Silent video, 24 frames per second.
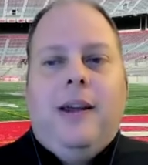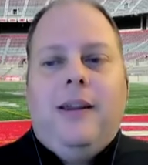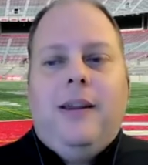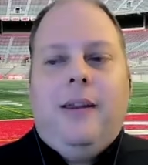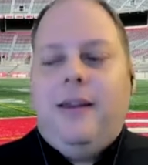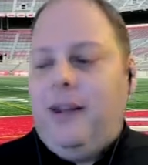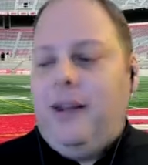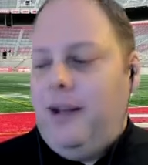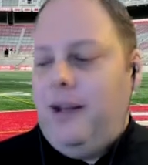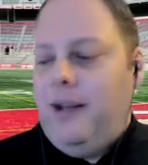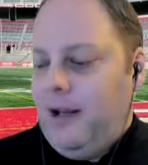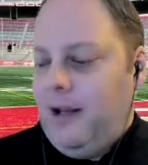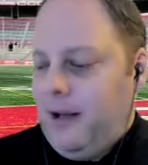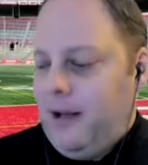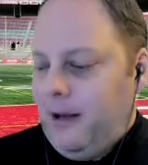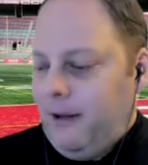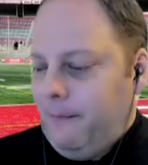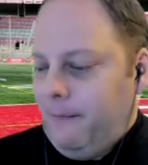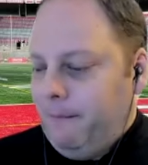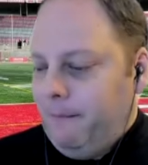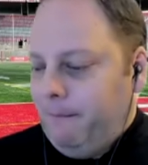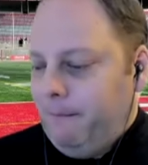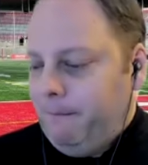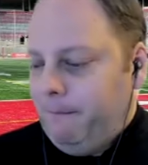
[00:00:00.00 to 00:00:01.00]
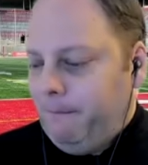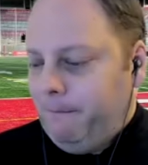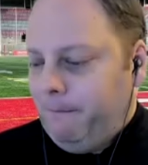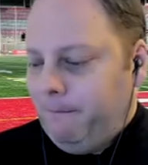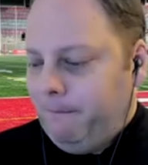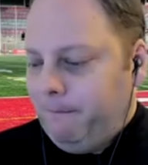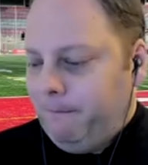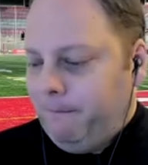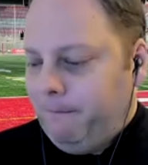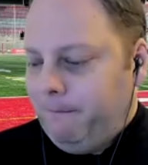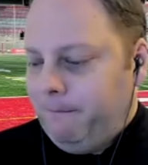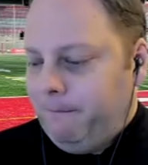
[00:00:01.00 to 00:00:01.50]
The um,
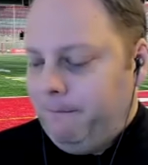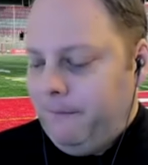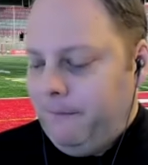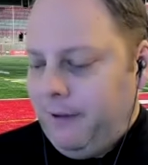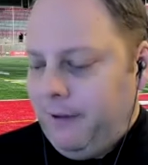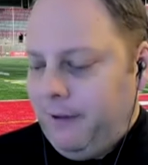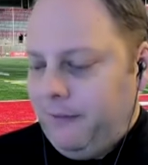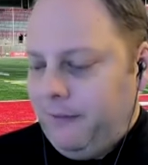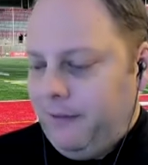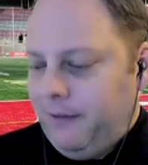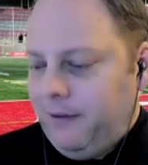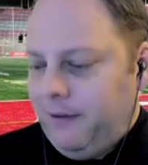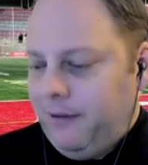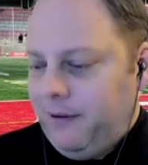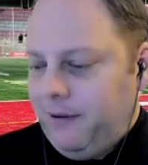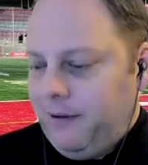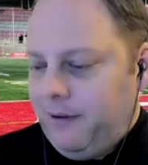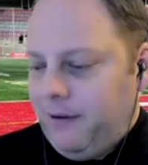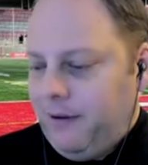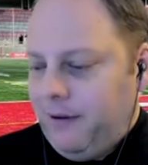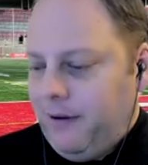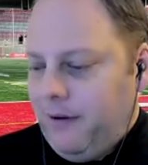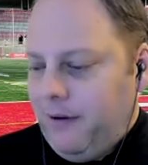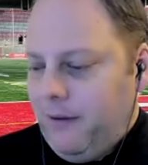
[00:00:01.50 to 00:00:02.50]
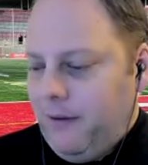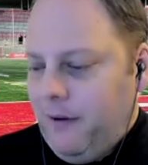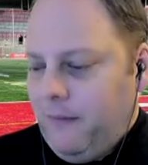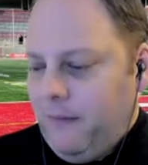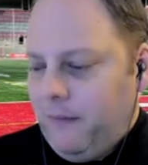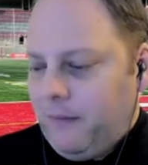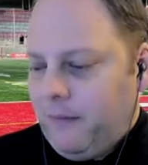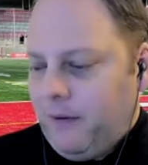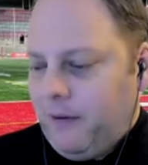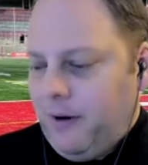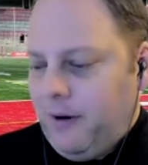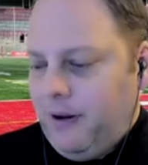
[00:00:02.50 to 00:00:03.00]
you know
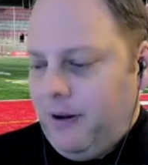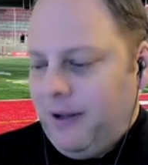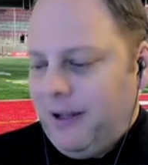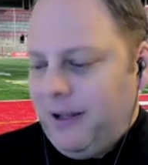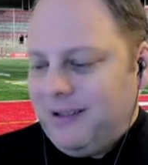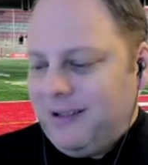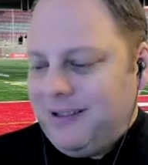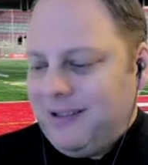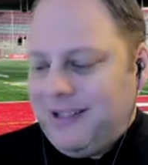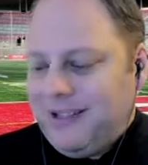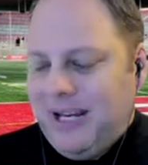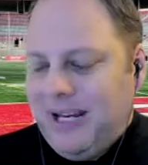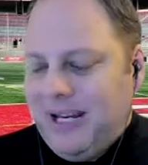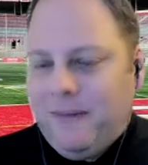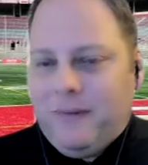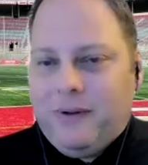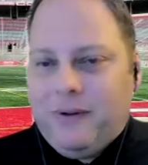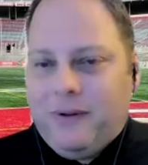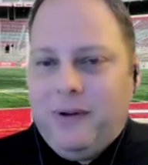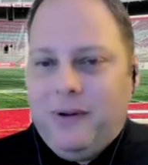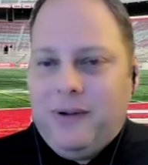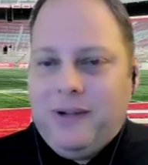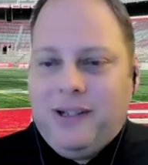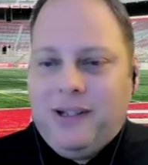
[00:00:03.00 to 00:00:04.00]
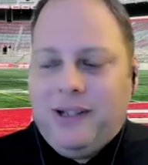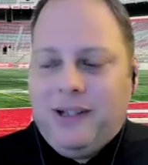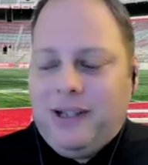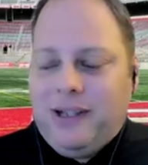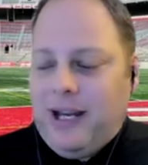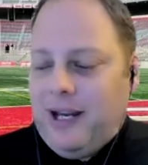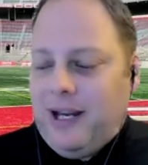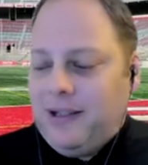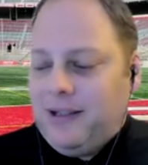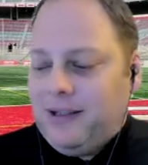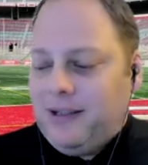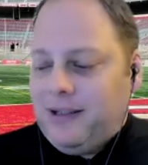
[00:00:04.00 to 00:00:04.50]
overall, like Stanford losing to
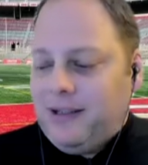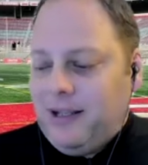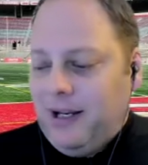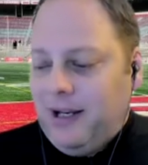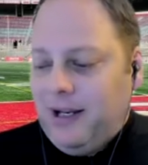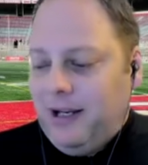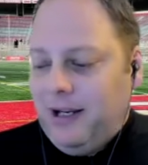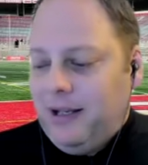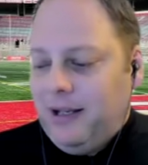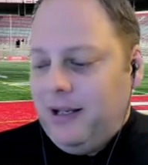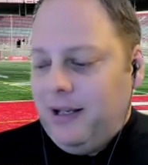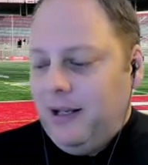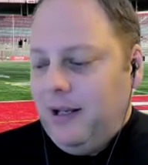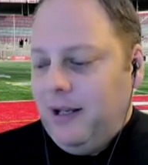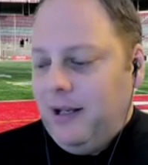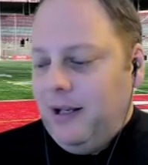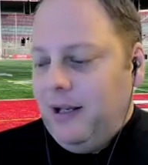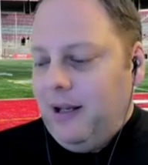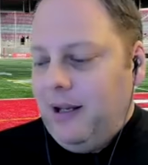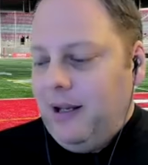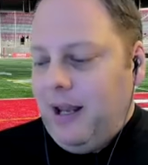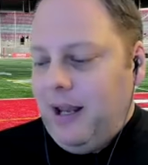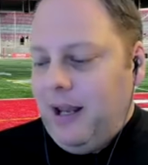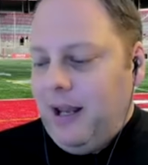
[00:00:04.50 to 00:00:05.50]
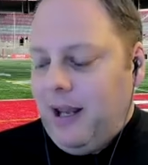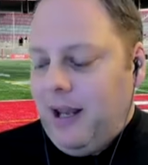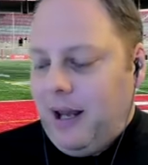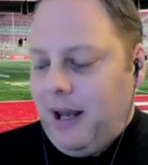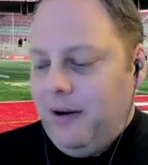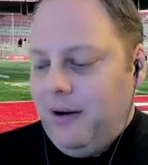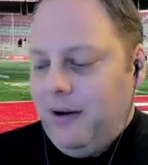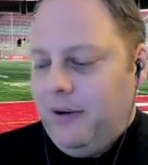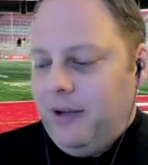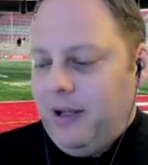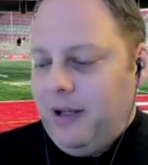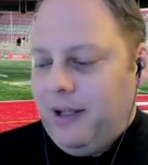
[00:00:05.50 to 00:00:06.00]
Kansas State, I, I
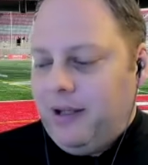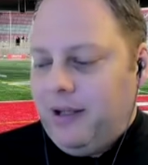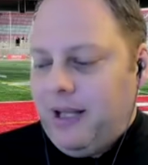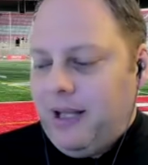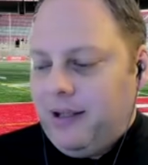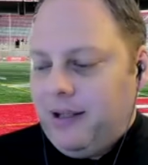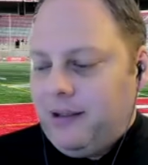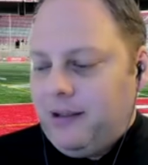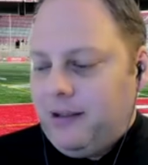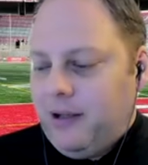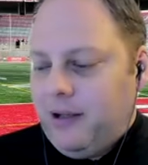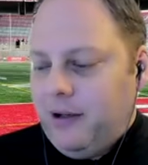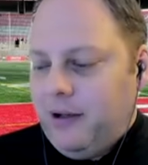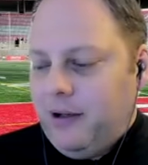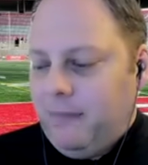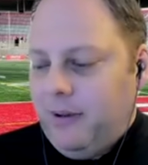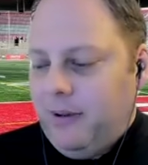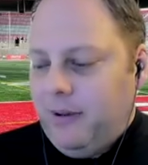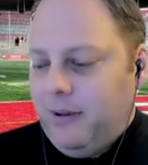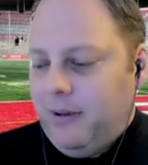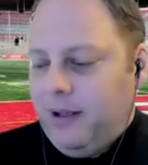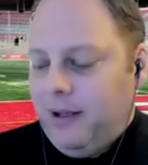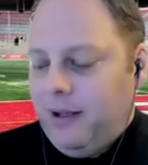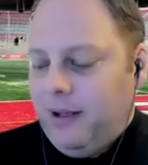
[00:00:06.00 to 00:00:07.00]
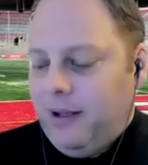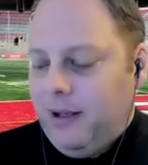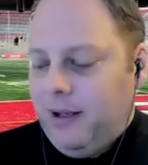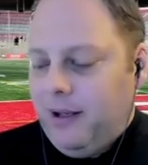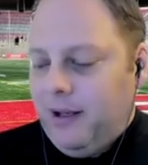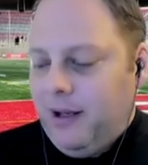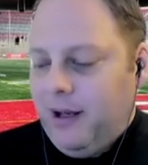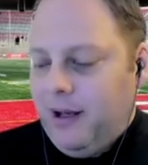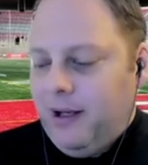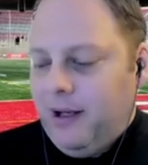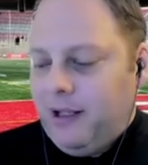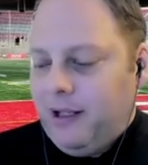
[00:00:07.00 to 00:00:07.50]
don't know that that's terribly uh,
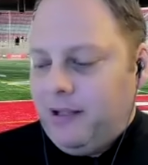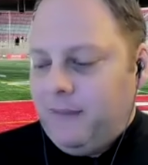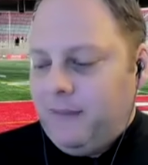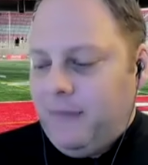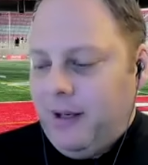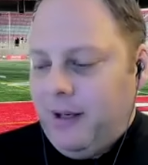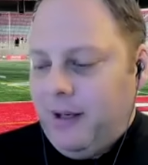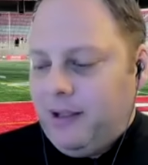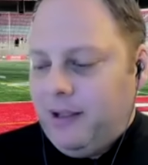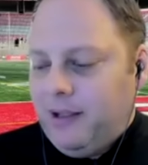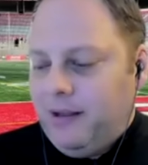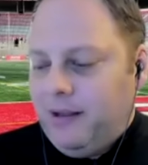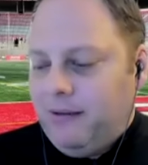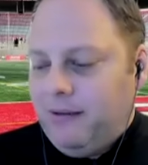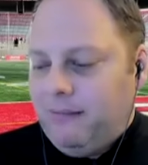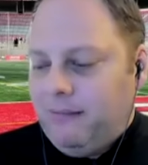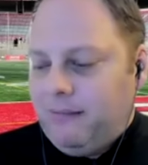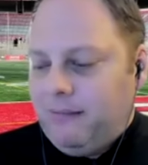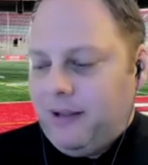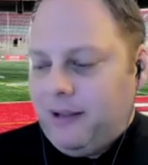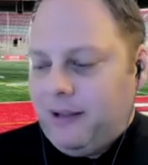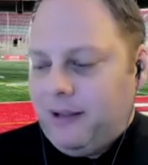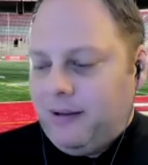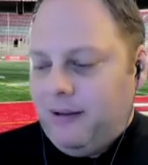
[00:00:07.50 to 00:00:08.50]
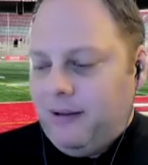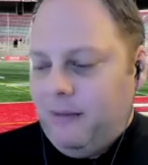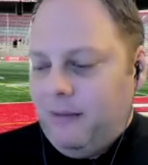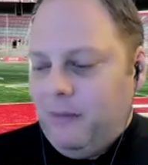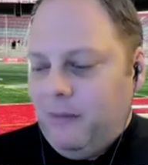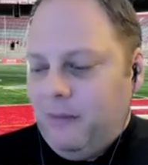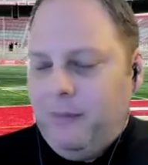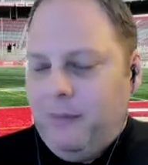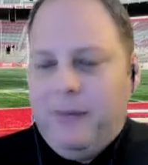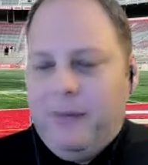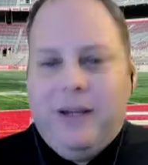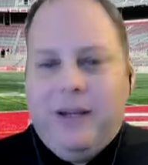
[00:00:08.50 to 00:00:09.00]
unexpected.
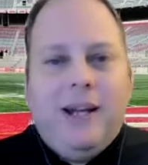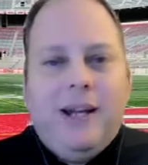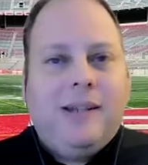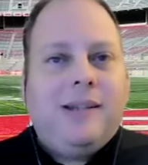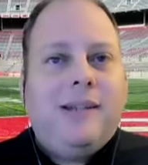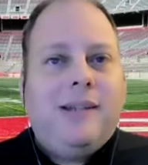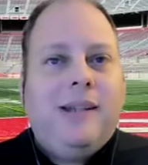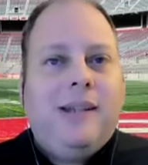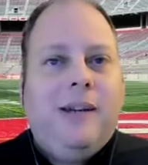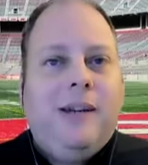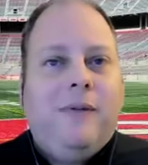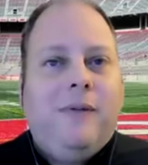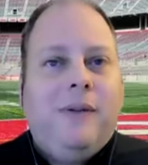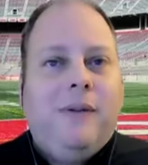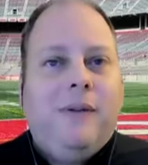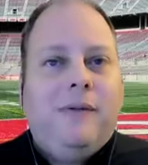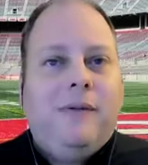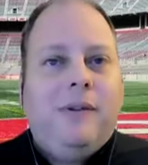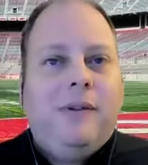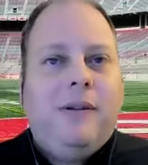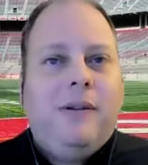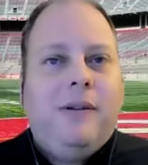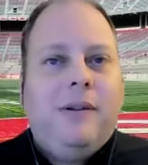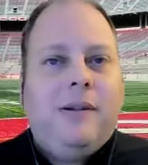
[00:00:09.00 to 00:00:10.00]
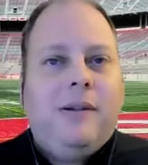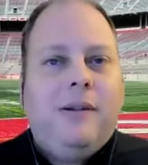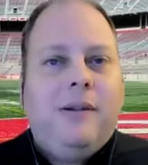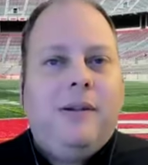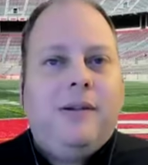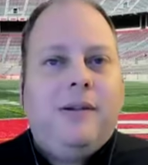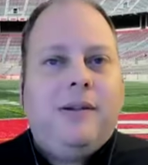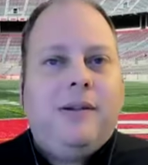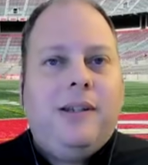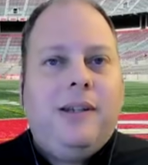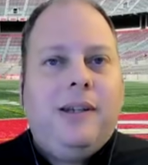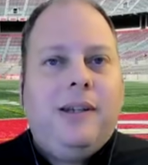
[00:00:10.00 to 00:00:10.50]
Would have been nice to see if it, it
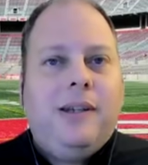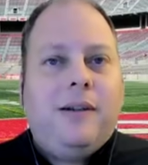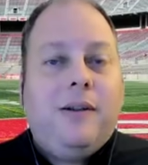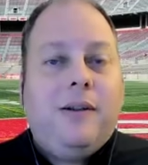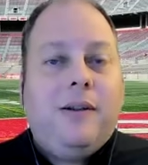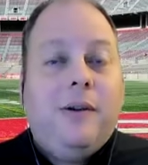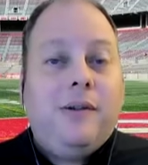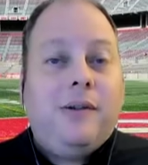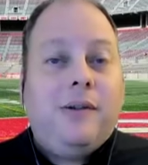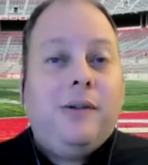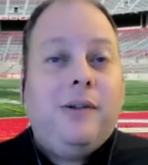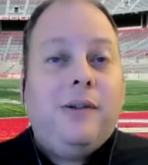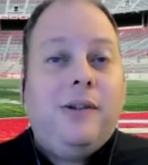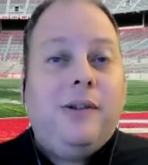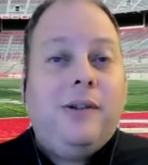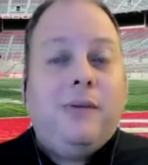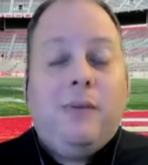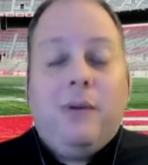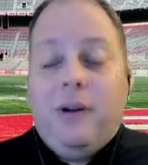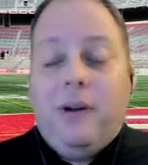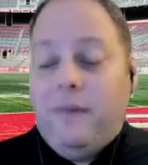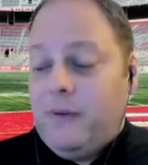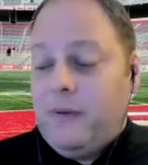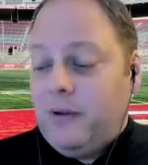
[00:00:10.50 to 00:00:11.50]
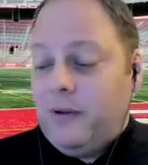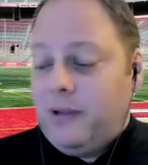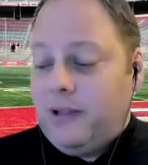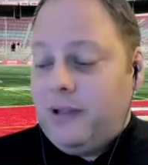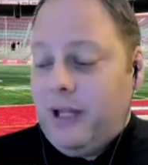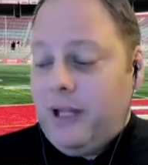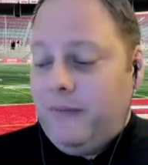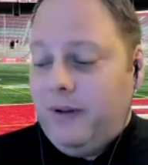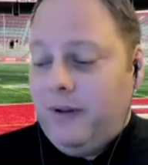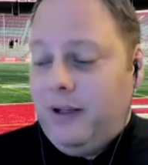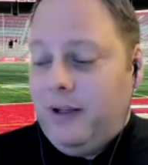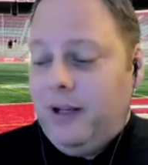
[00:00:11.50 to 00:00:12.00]
see it closer than 24
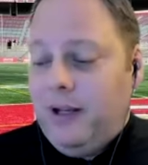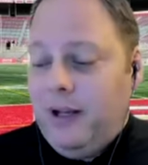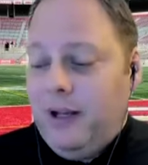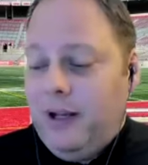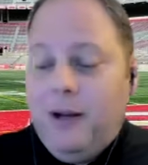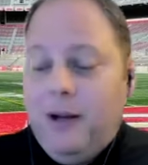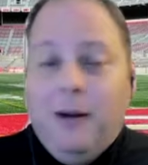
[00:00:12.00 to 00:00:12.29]
7.